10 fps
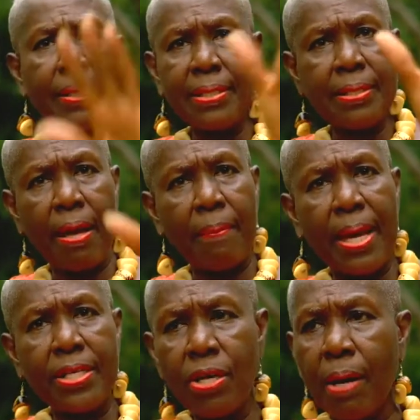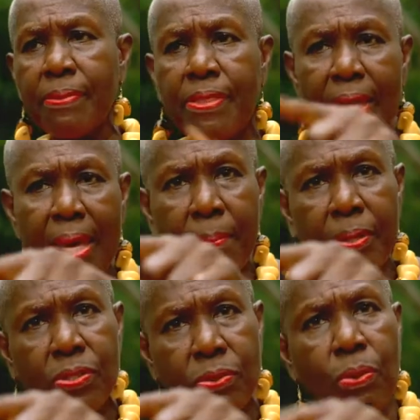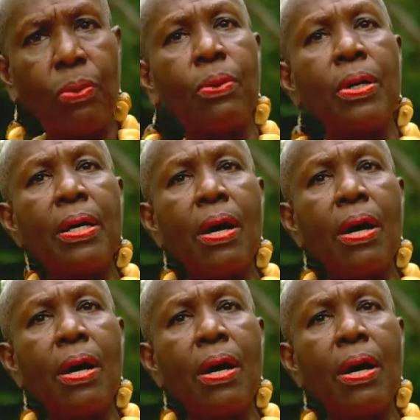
This is not my job. They must know